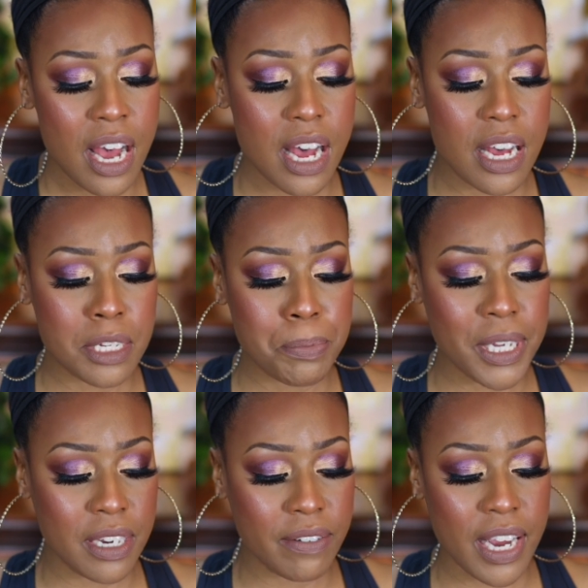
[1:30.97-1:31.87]
uh,
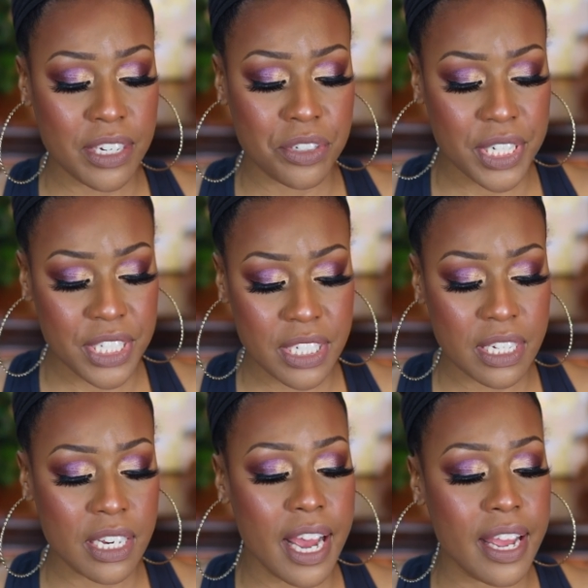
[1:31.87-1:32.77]
speaking of
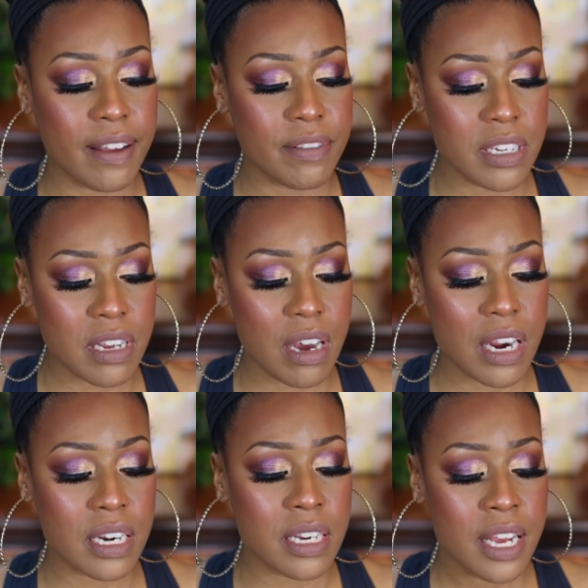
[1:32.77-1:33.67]
hydration I have the
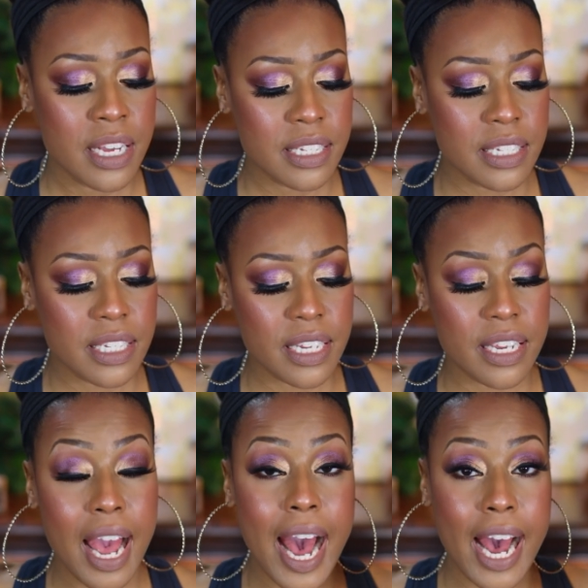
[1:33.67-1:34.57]
Tarte
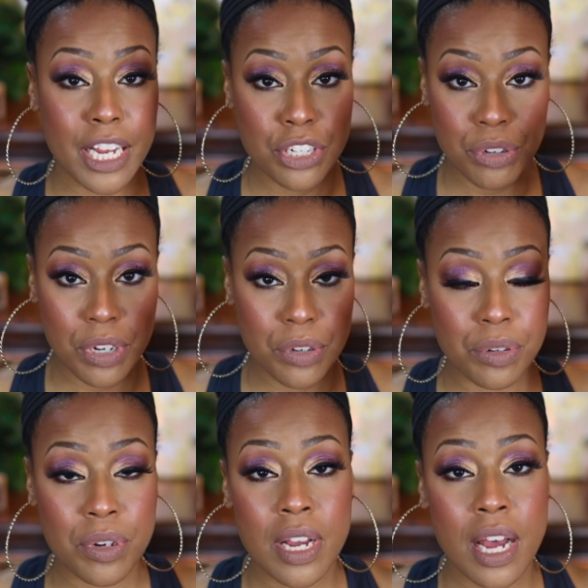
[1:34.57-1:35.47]
SEA
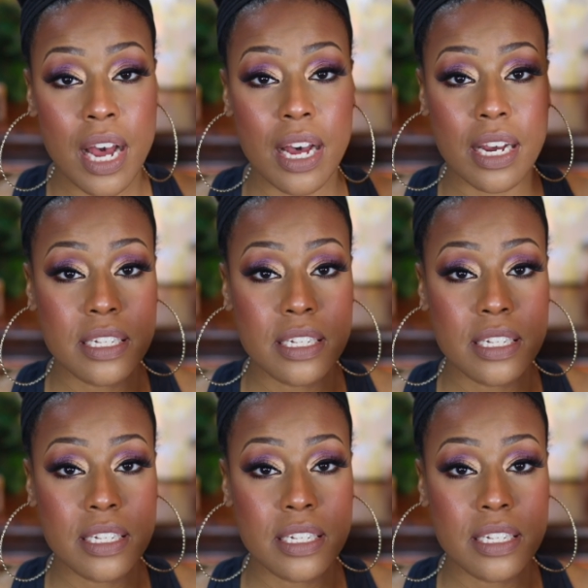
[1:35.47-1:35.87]
hydro uh,